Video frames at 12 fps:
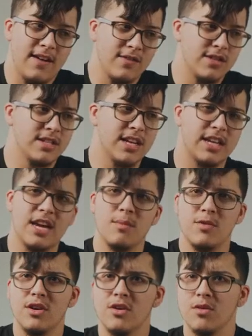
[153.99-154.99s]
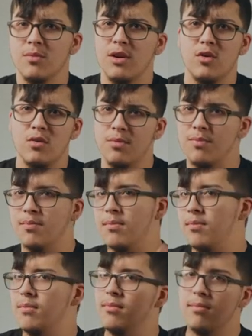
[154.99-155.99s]
ever since I came here, my whole
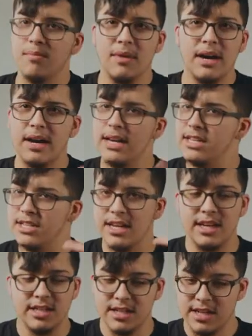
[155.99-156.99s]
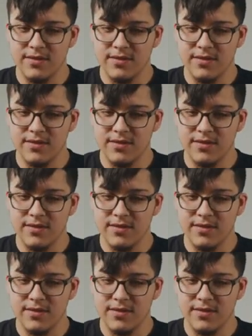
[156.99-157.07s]
mind changed and